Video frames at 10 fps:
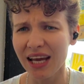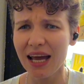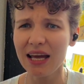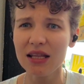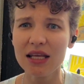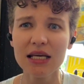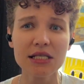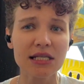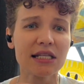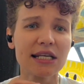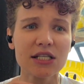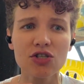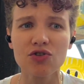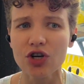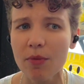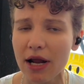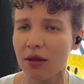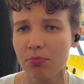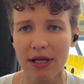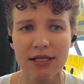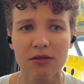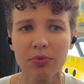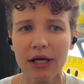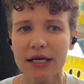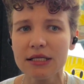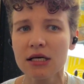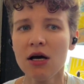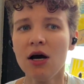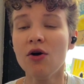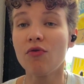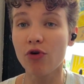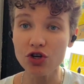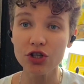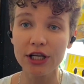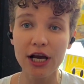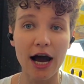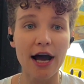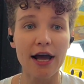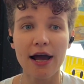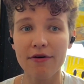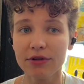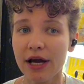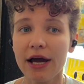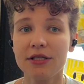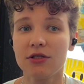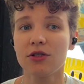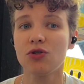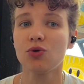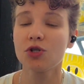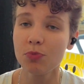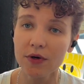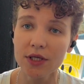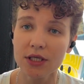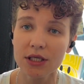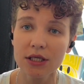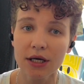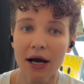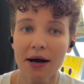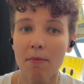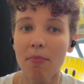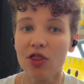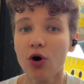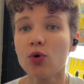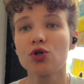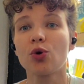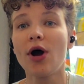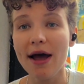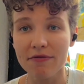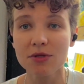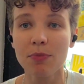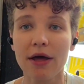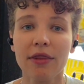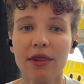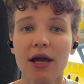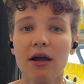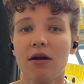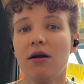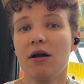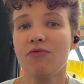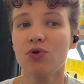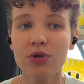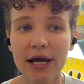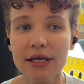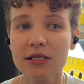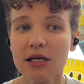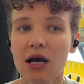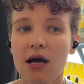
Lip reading: And it's an extremely unpleasant place. Fortunately, I haven't had to experience it, but those who have spent there a few days,